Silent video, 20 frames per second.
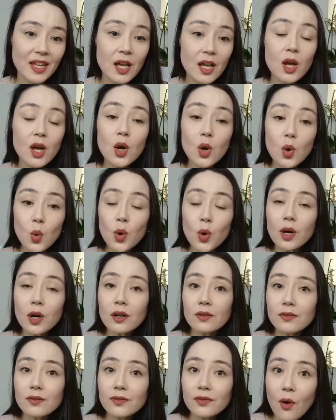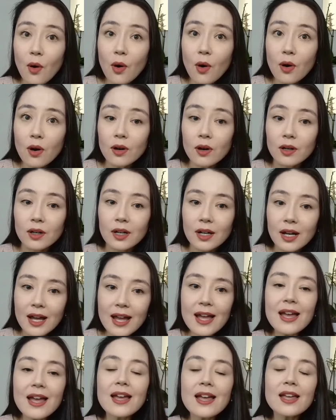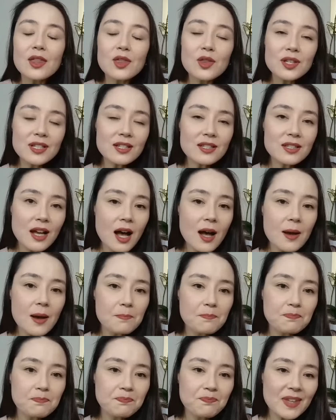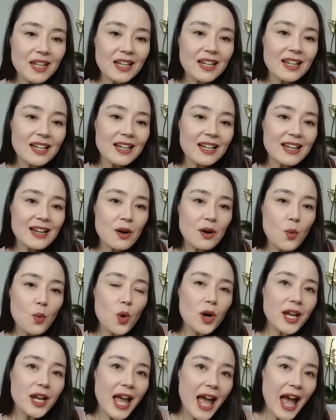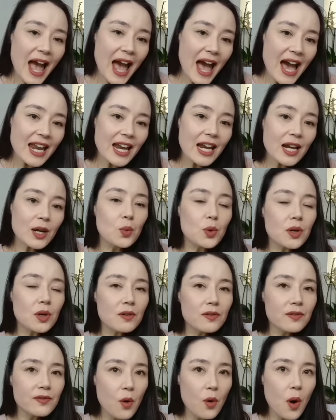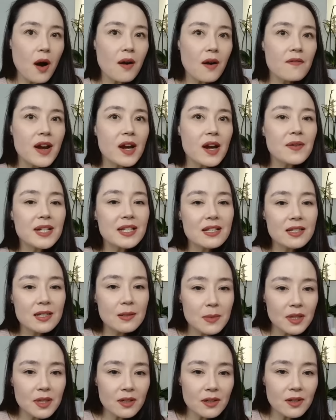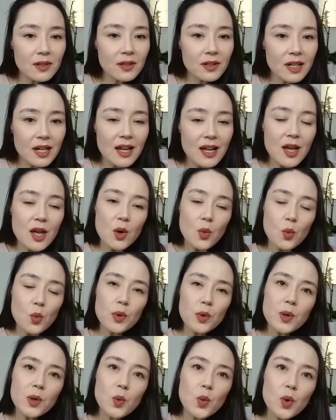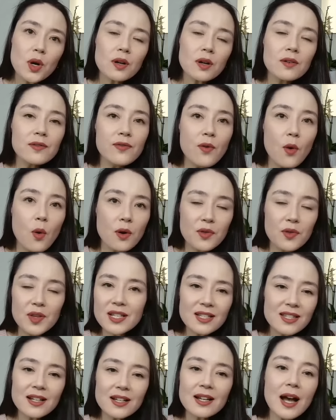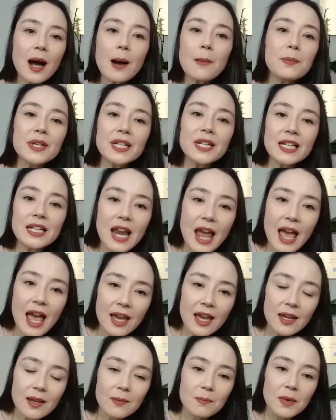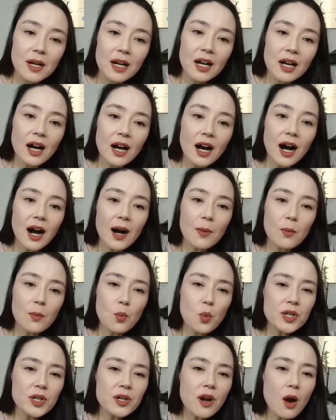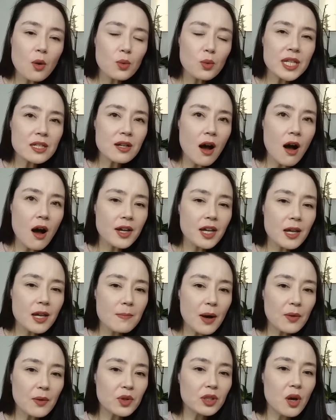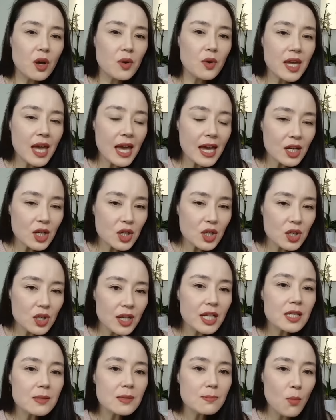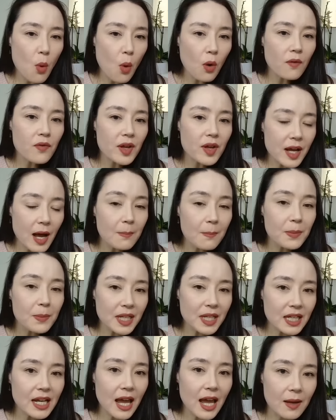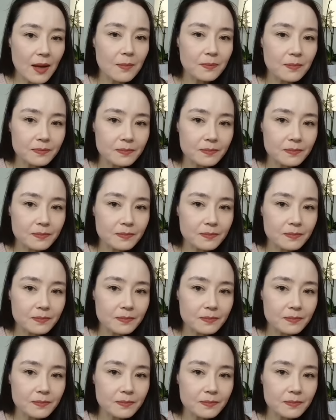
Work for. This is work at and work for are very similar. When you work for, this is a company name. We're not really talking about the location. It's more of the company name.